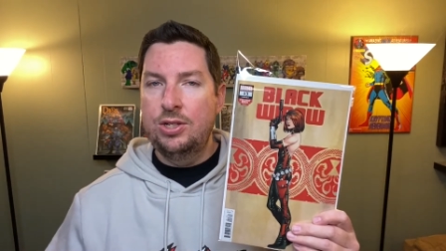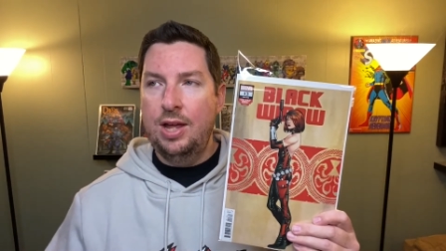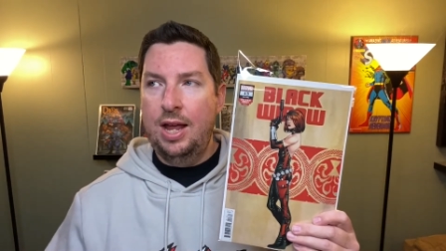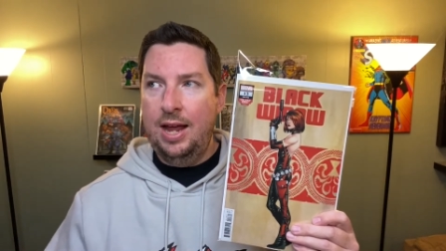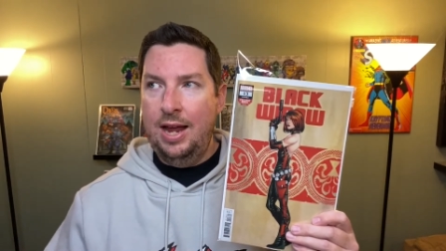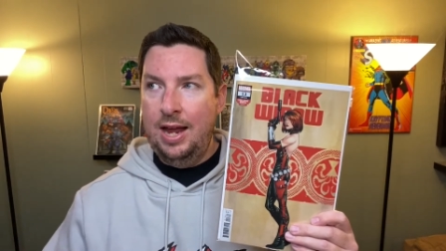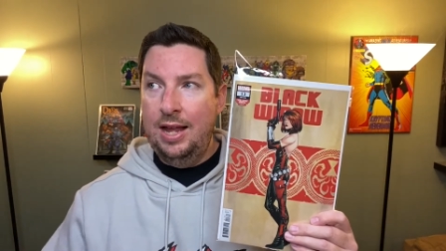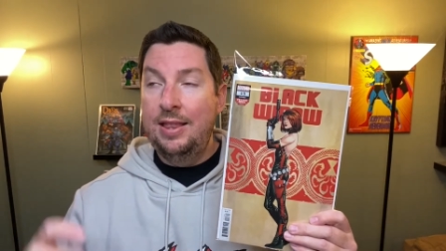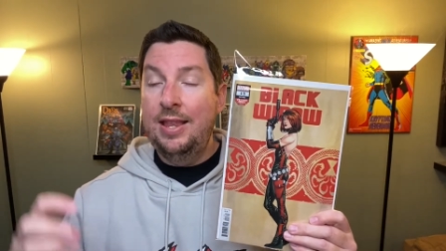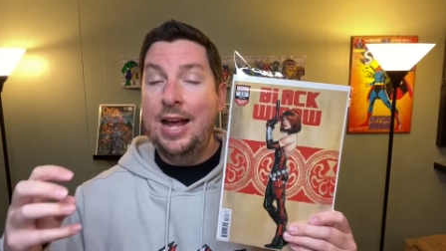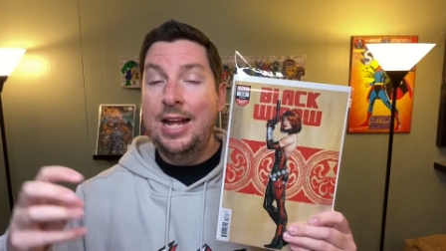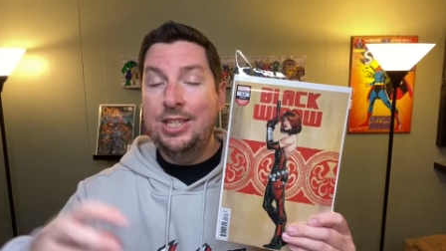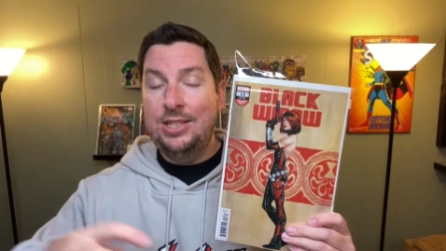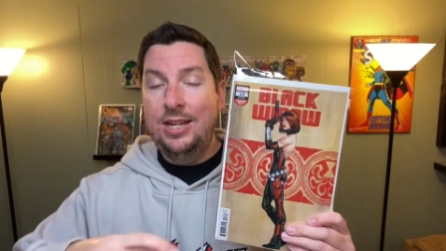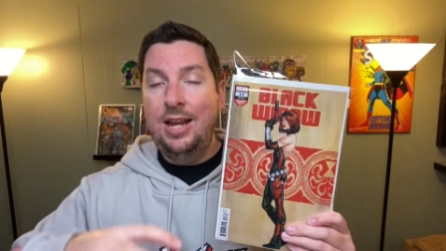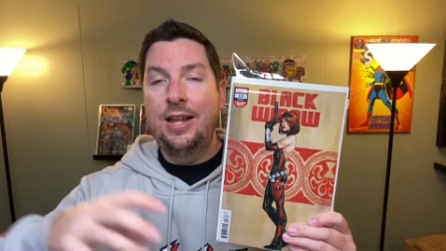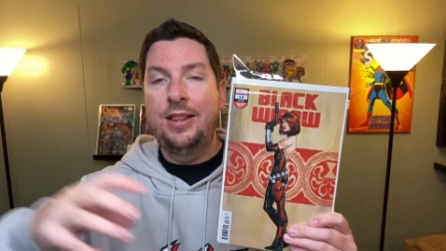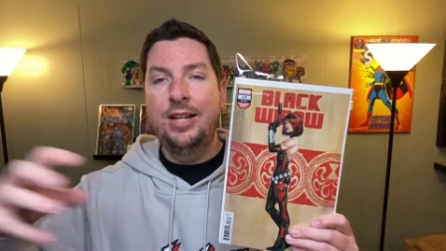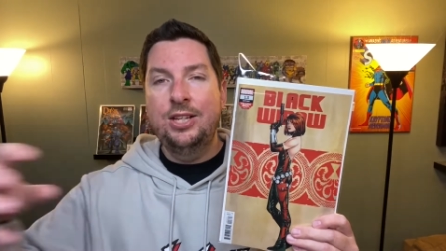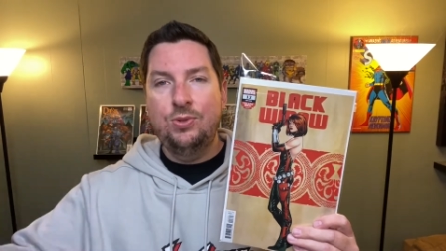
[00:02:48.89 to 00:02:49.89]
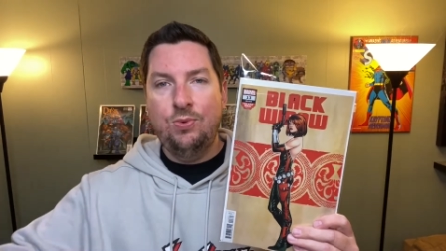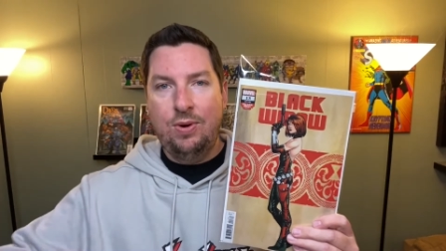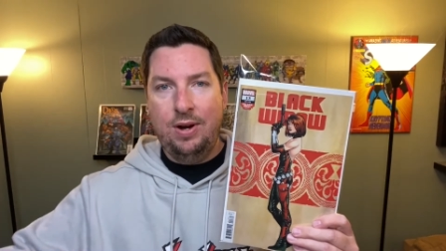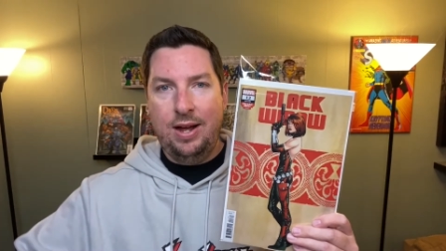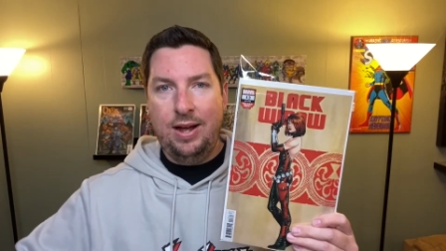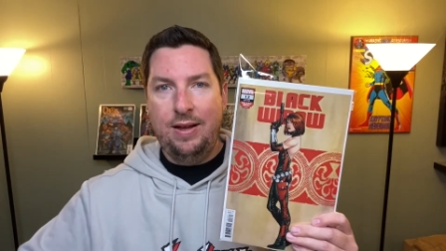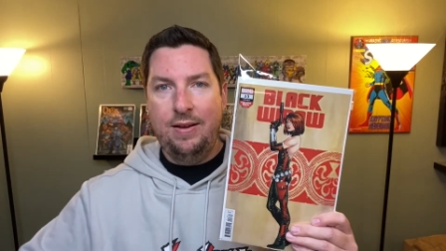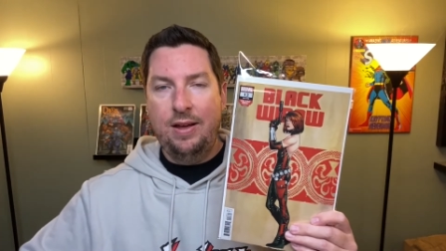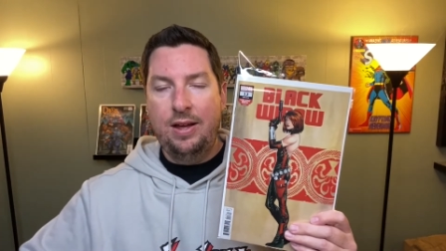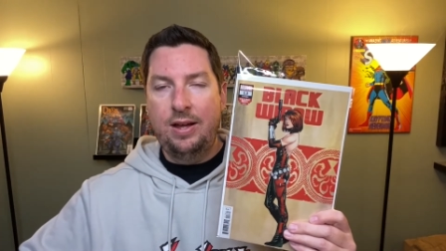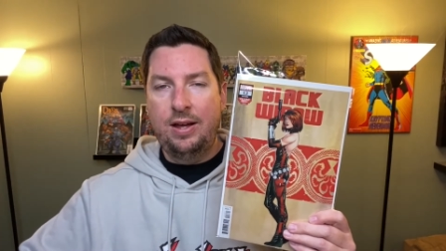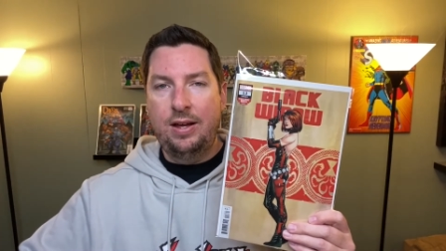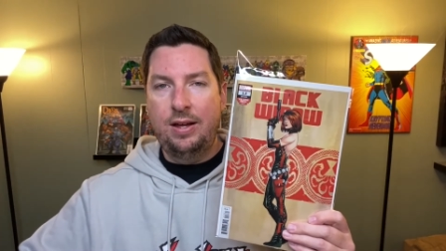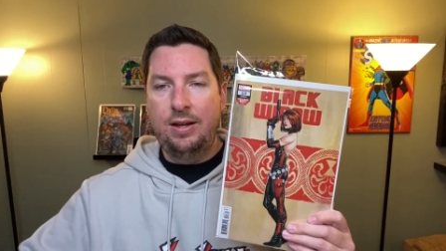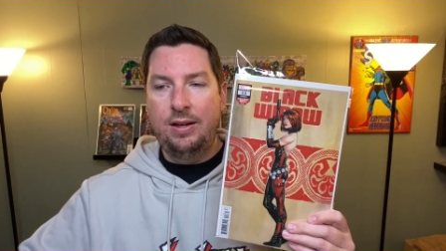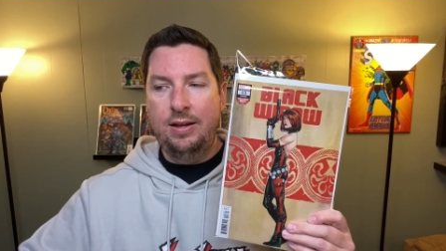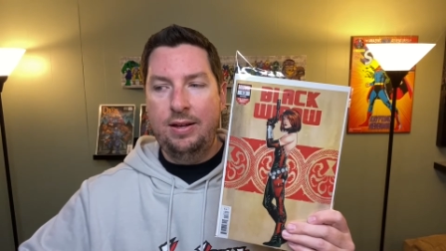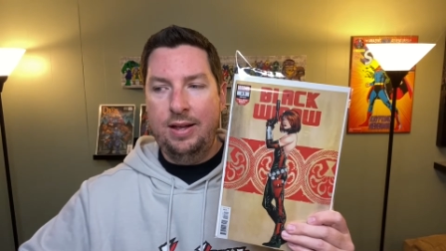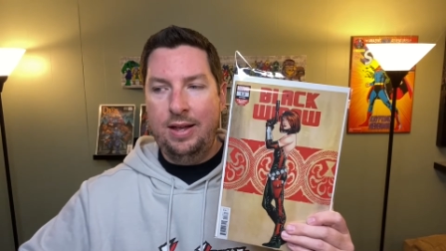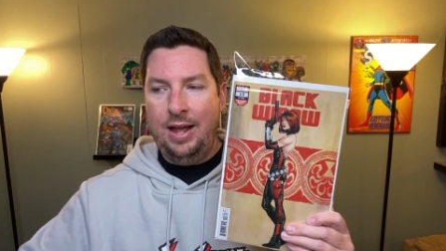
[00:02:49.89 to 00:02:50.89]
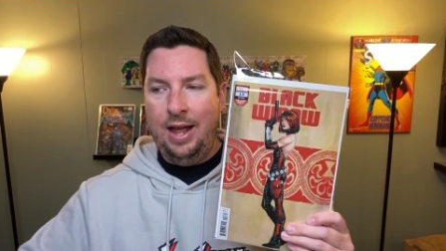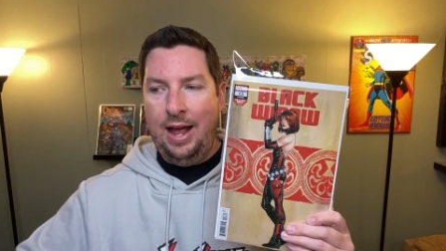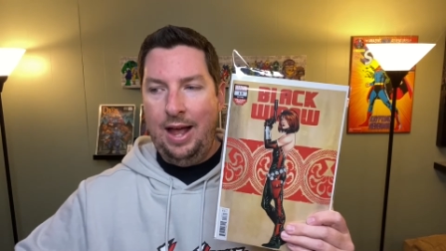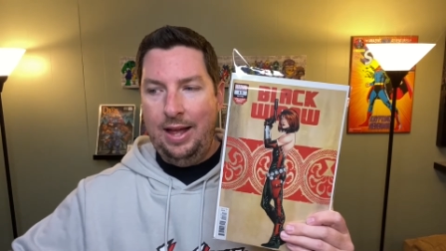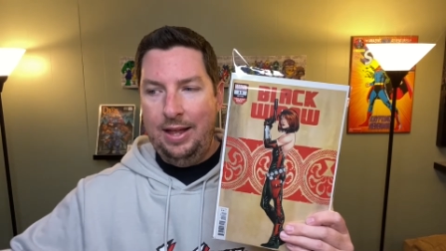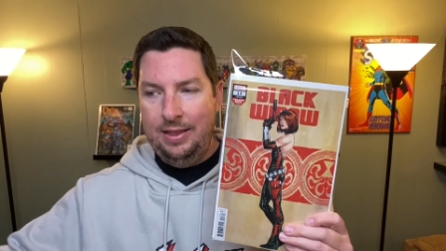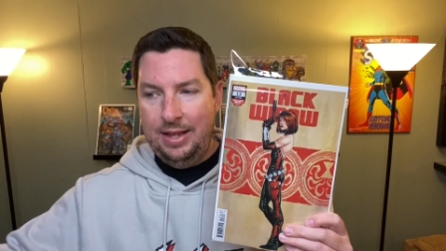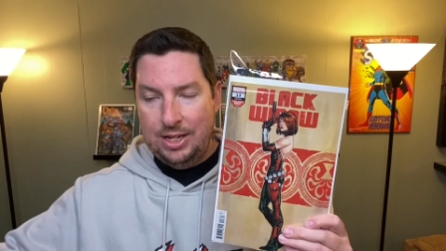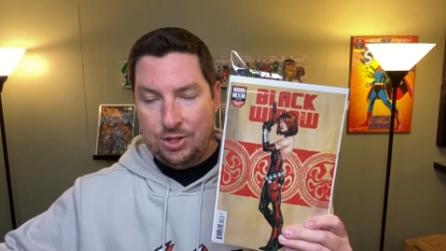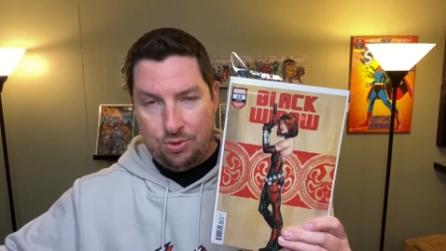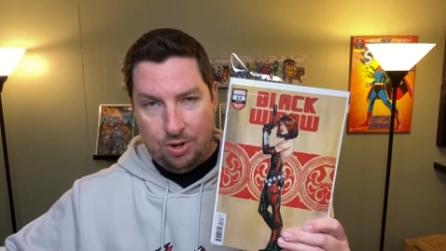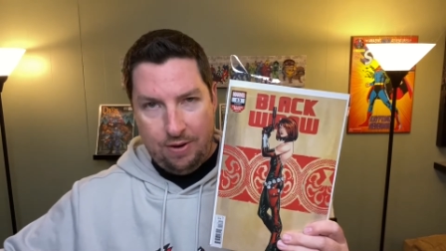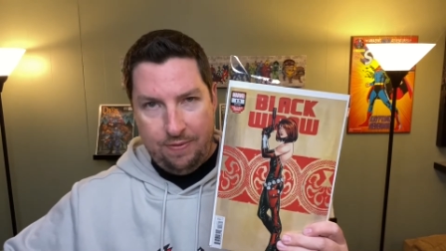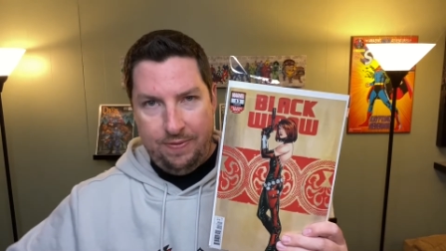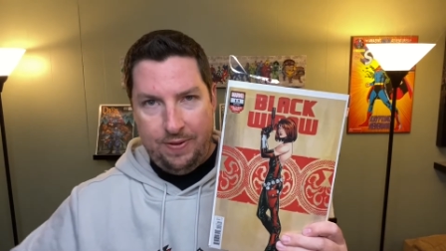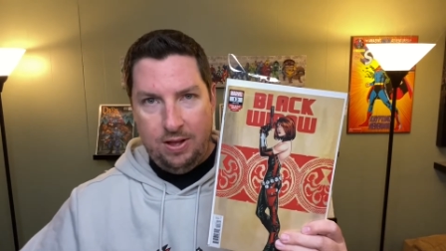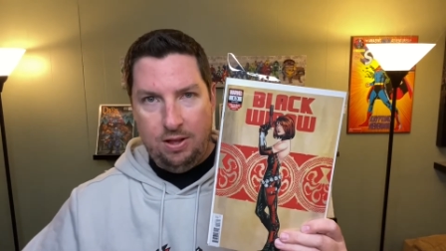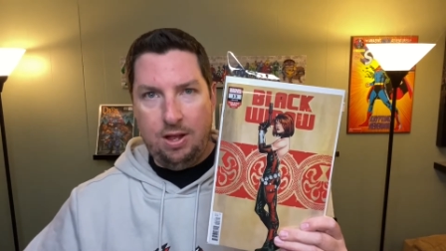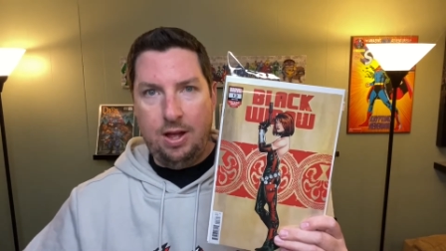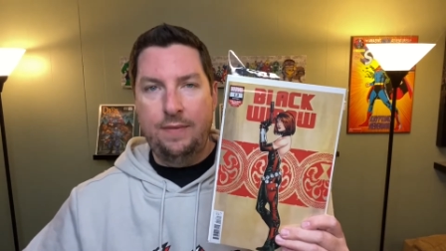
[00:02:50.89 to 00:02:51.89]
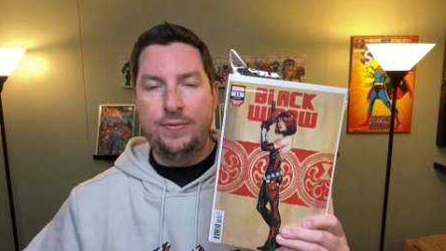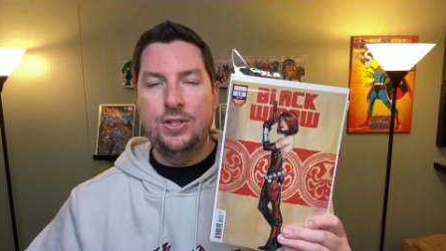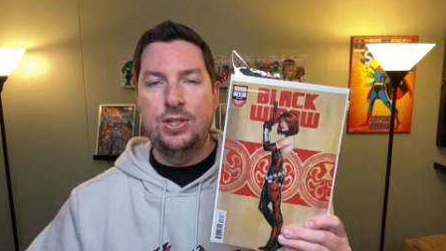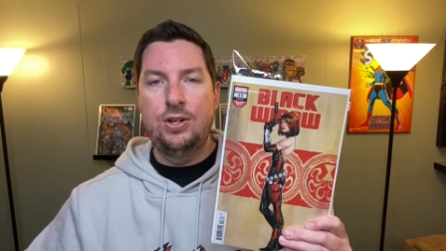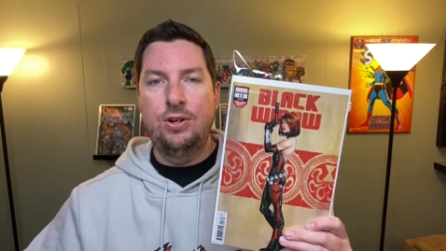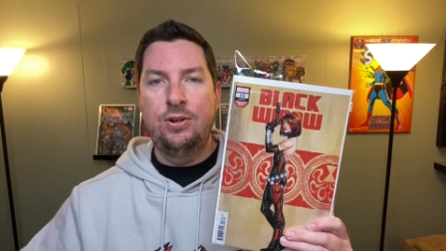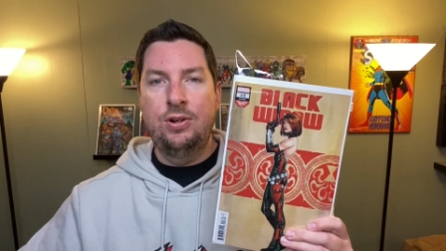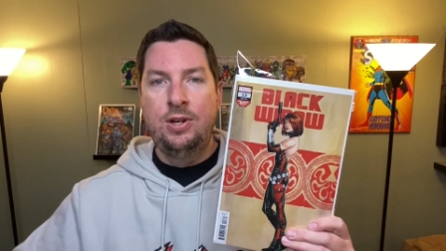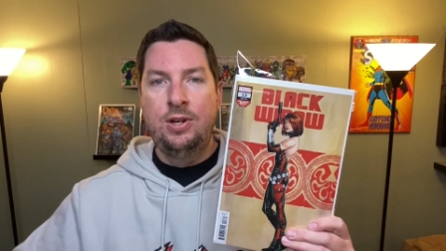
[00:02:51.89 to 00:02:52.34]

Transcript: and that's where I fell off. So